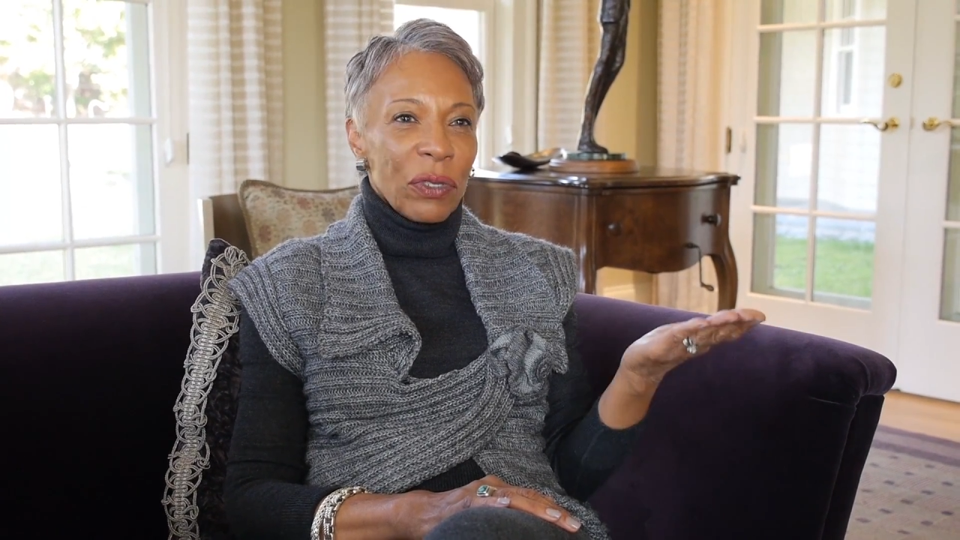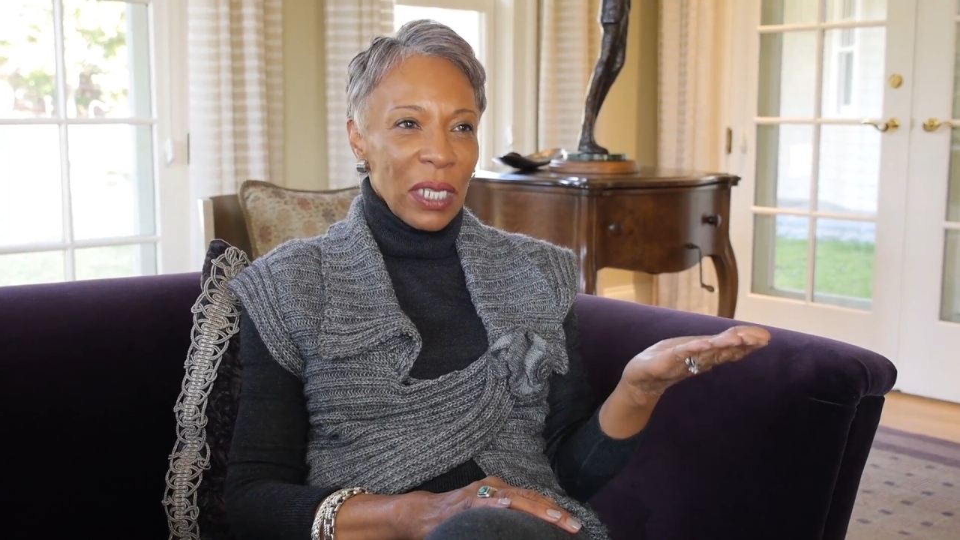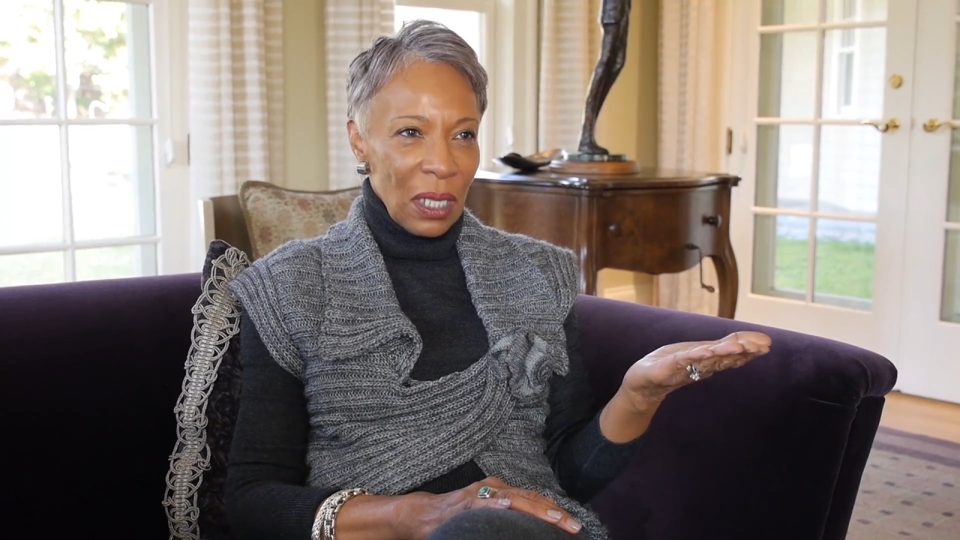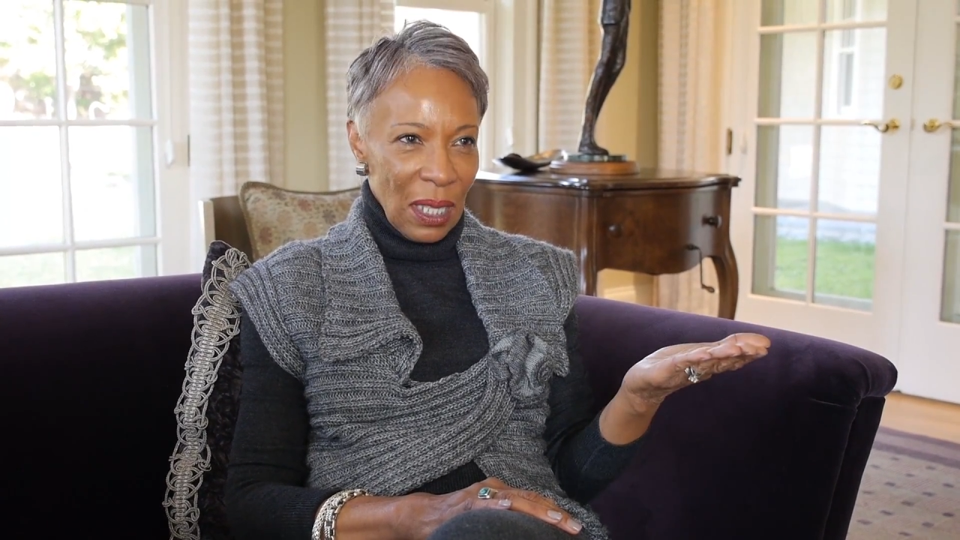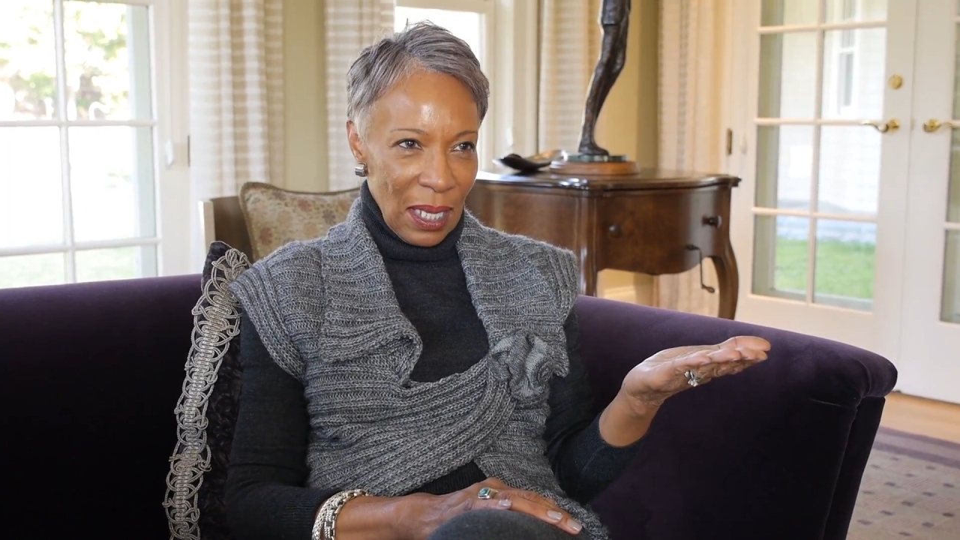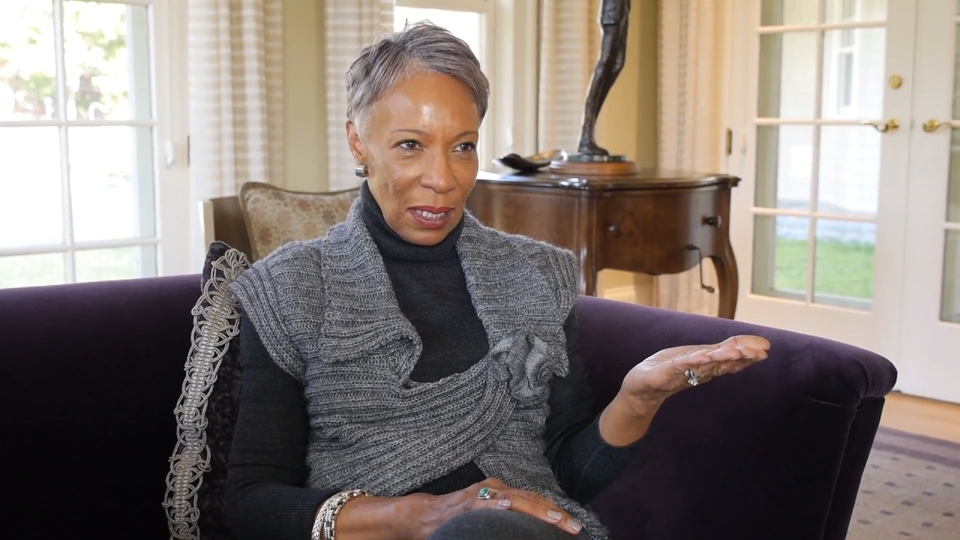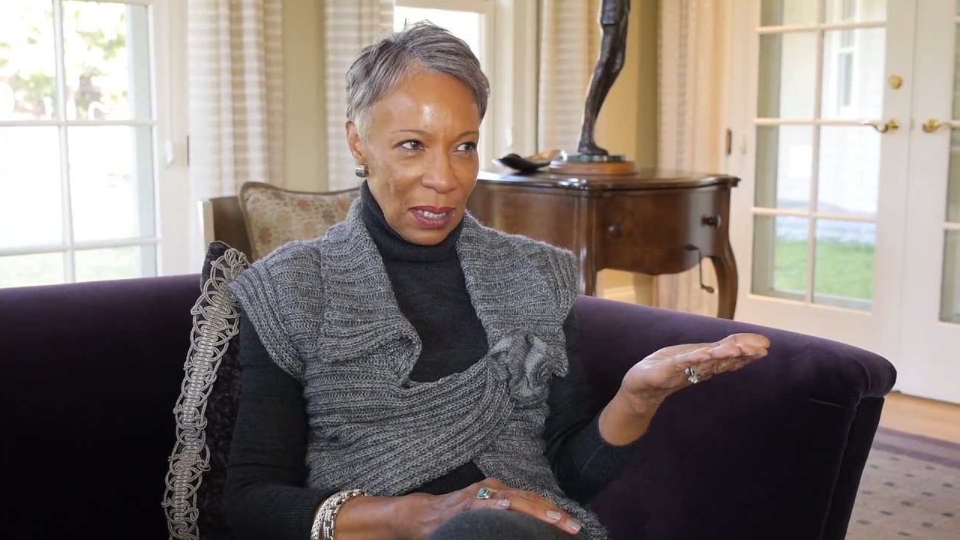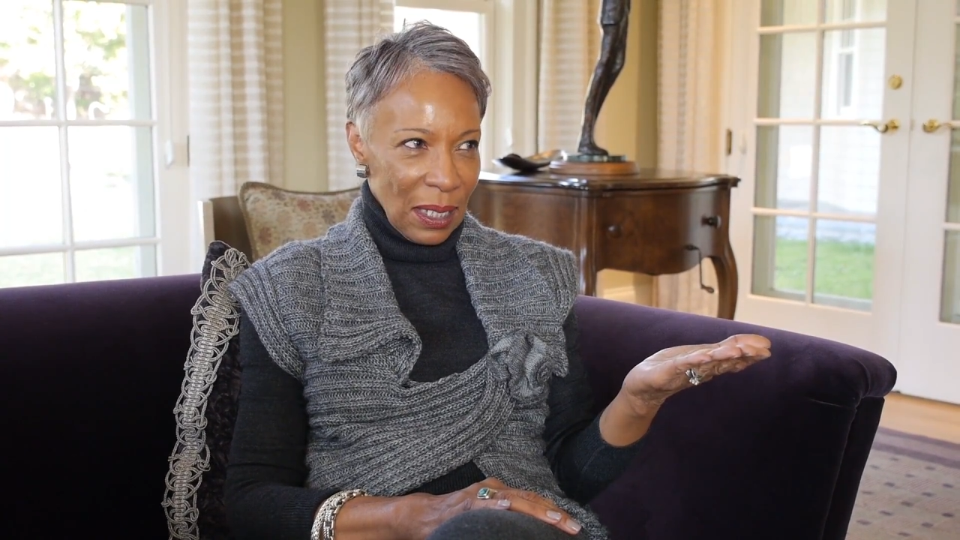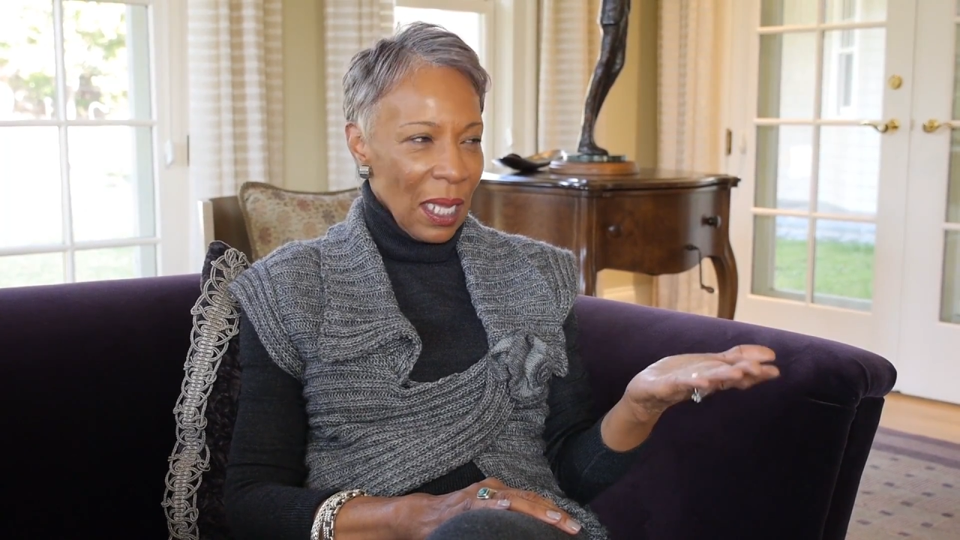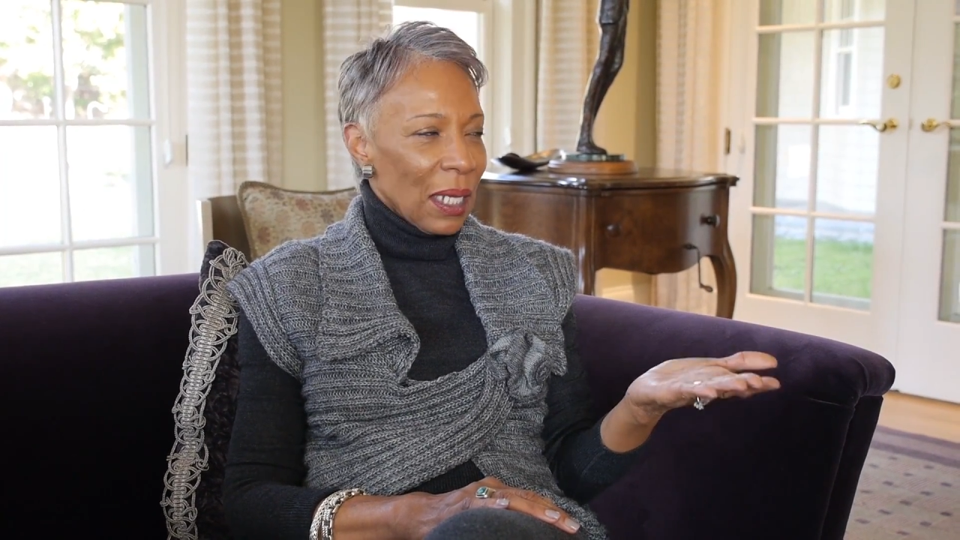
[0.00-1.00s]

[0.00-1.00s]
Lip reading: did this.